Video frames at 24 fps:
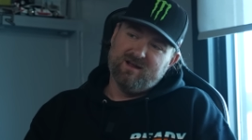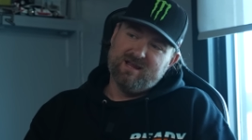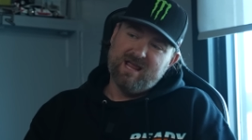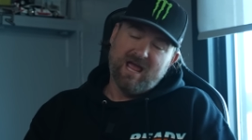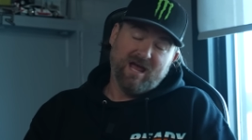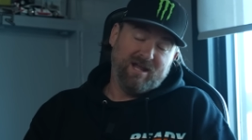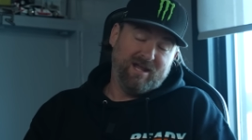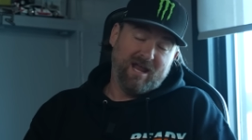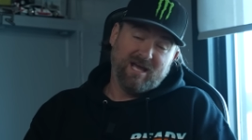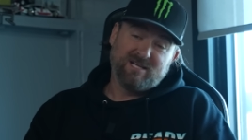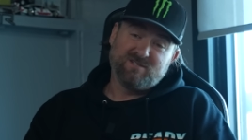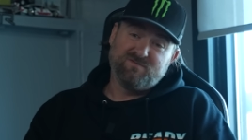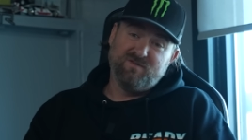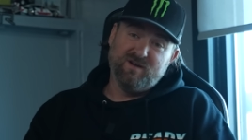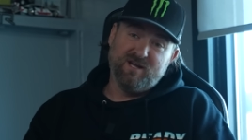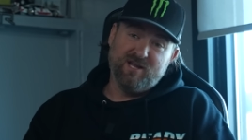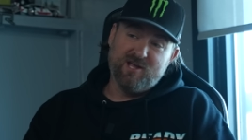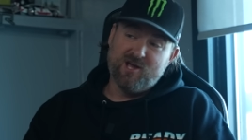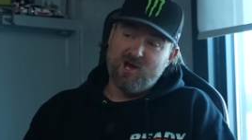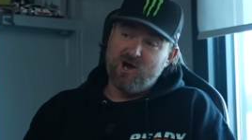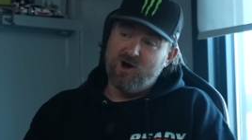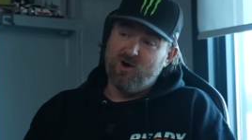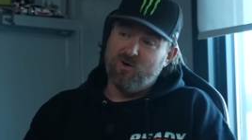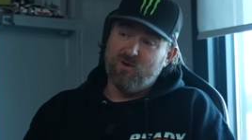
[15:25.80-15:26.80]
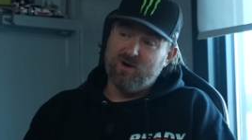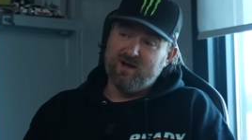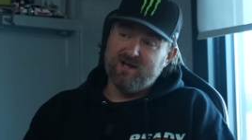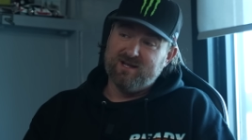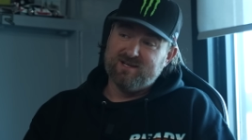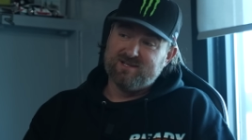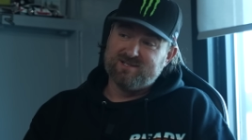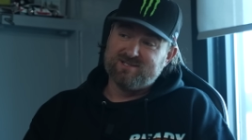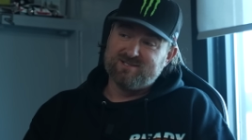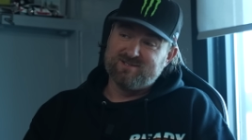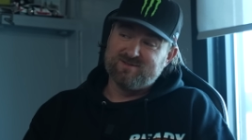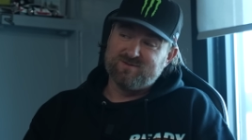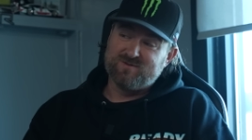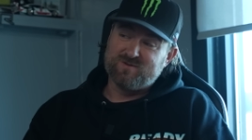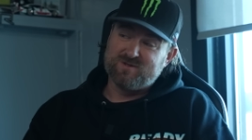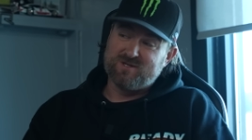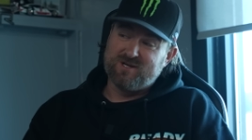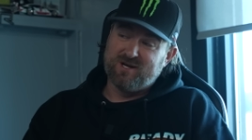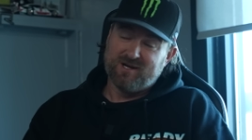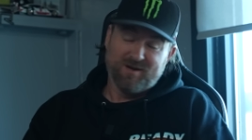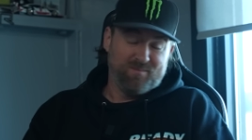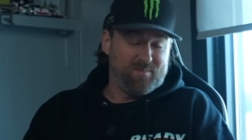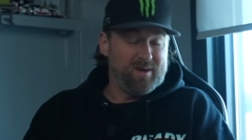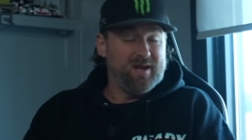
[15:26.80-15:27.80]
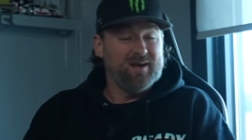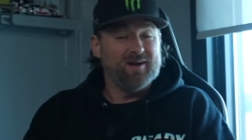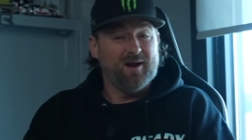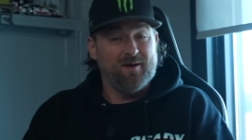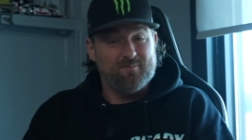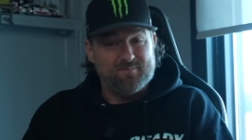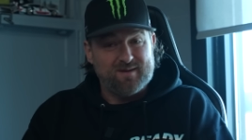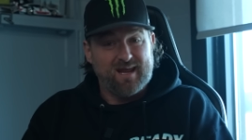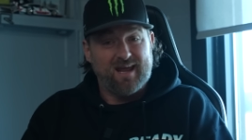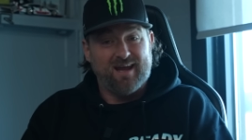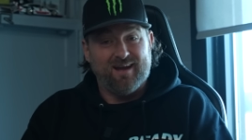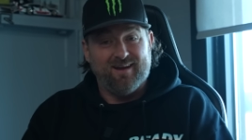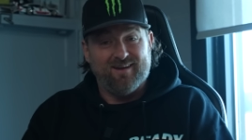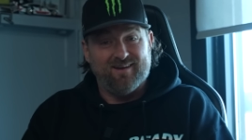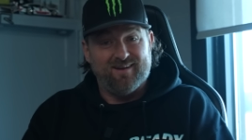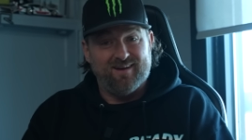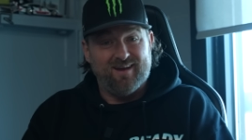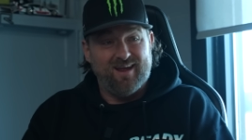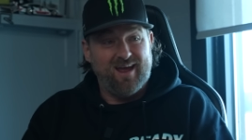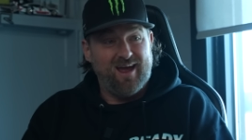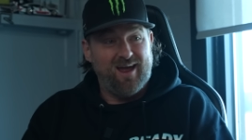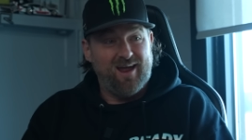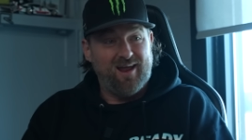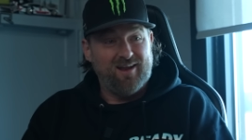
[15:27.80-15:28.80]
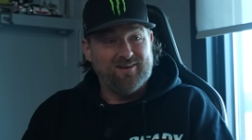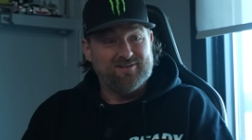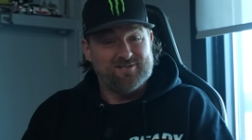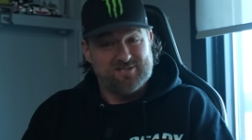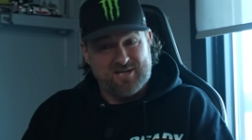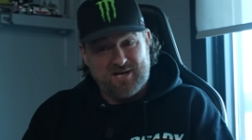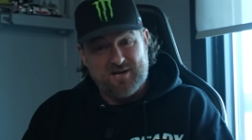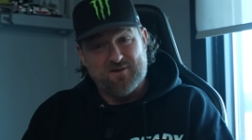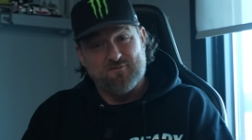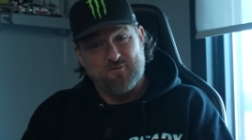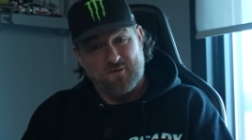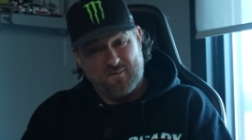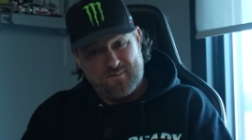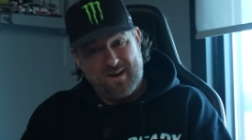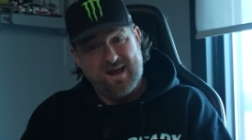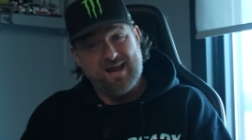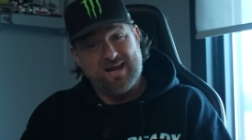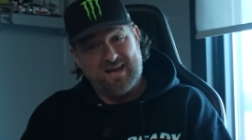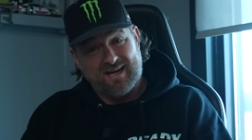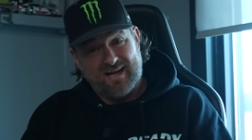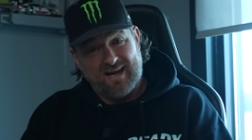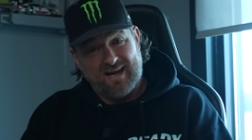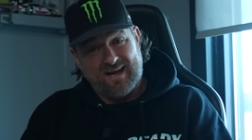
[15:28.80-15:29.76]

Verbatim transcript: yeah, next video is going to be an update and seeing if we're making